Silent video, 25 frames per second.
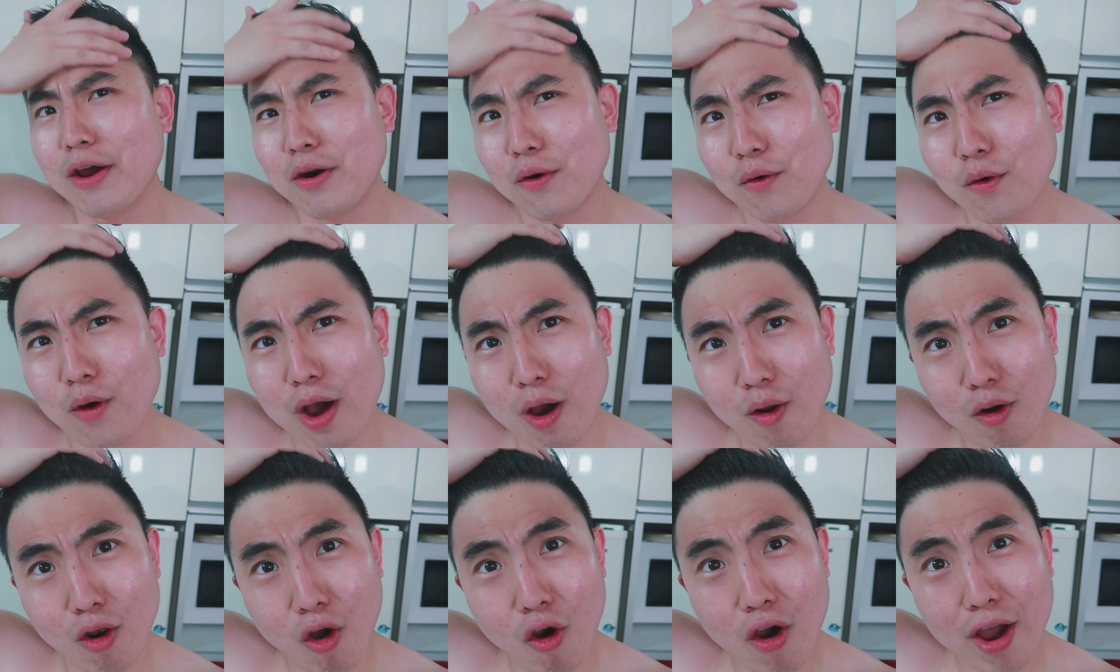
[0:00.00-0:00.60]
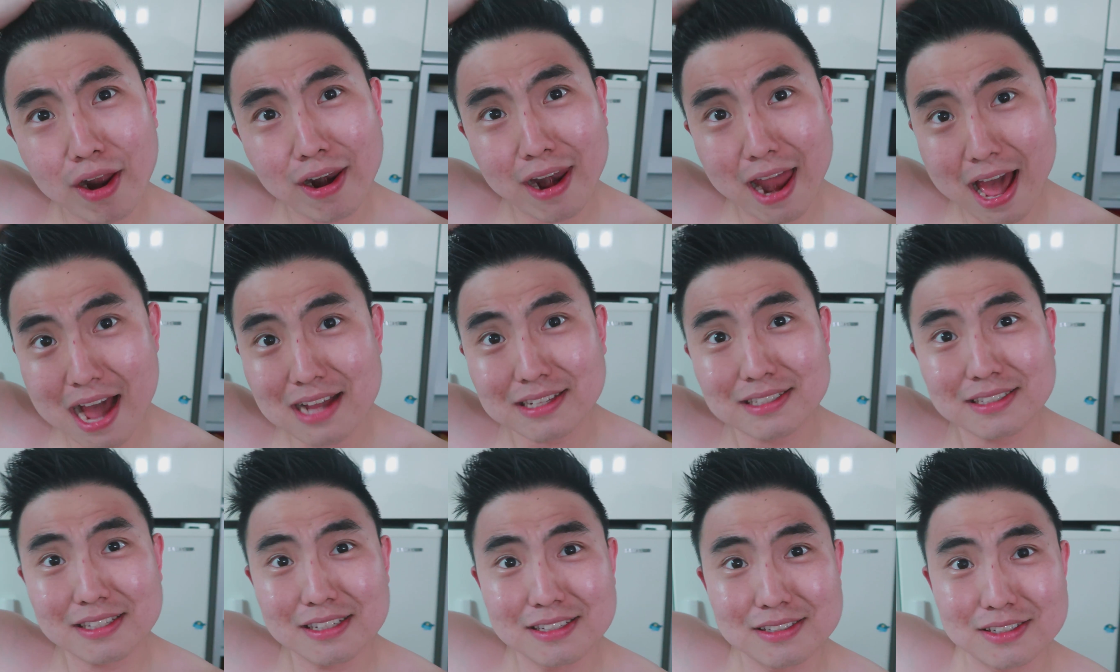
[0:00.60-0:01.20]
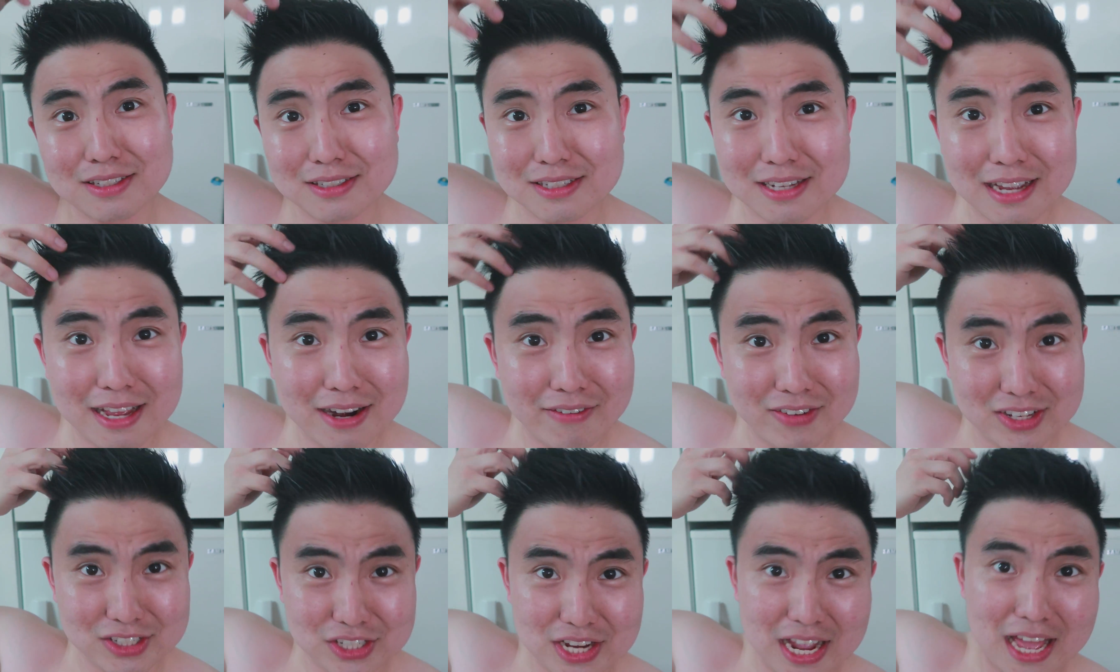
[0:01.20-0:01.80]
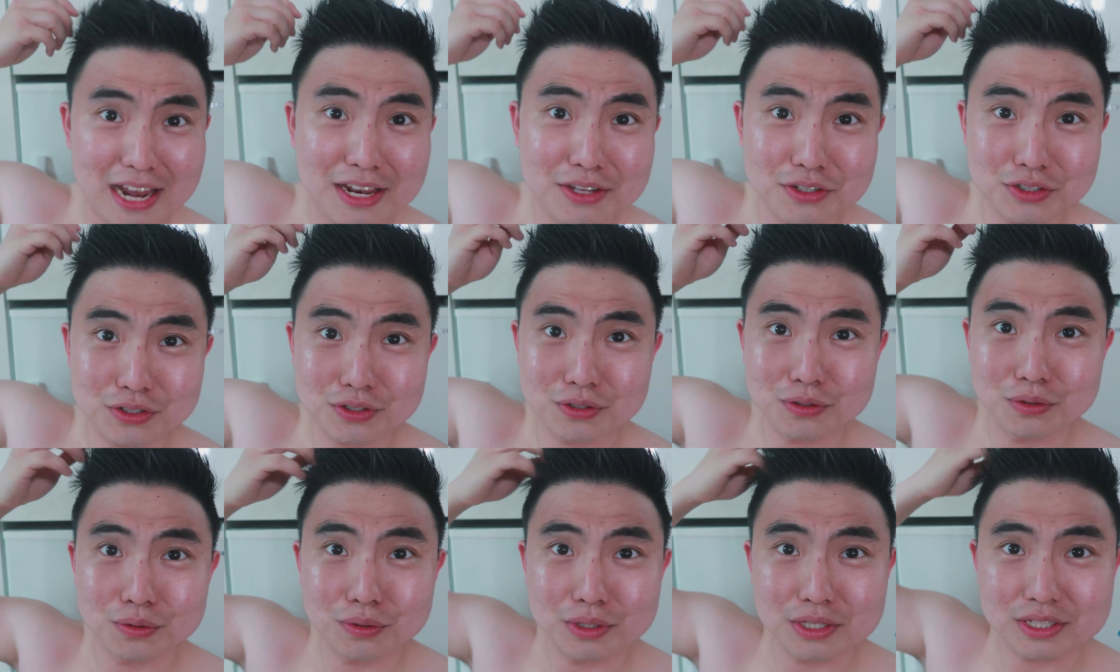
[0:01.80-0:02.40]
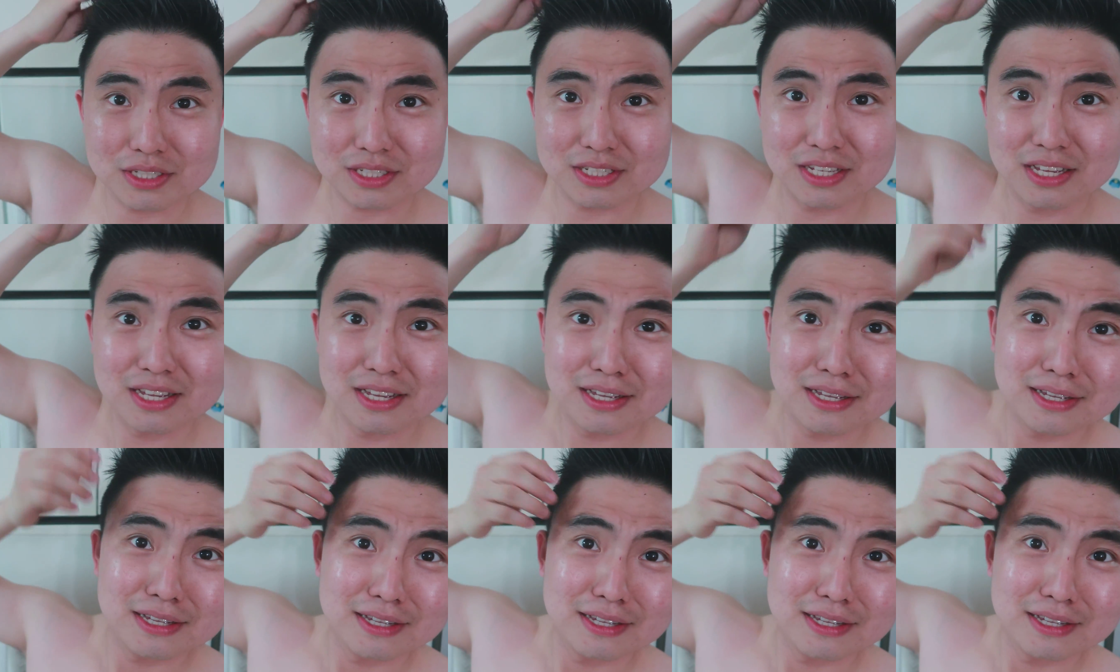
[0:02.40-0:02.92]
I don't know how long I'll last. It's just kind of a challenge to do this